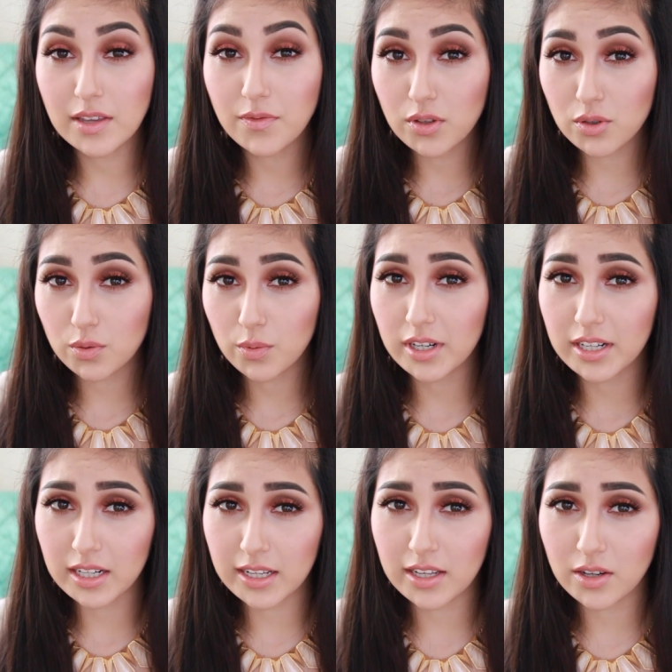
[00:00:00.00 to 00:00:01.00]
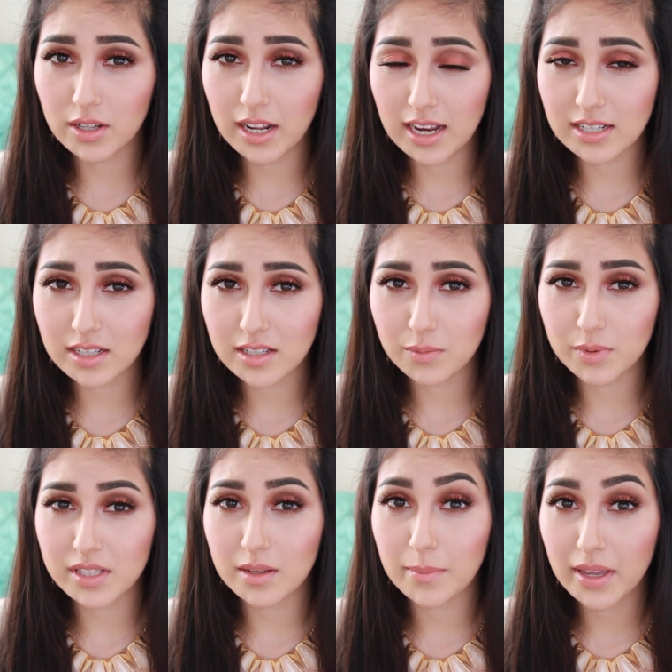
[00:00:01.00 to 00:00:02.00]
If you do want to clean your lashes
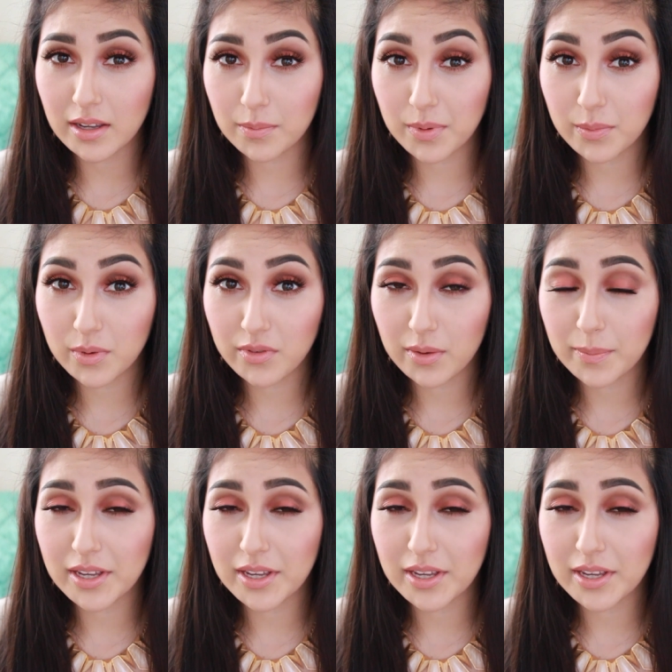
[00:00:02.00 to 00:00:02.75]
with some makeup remover,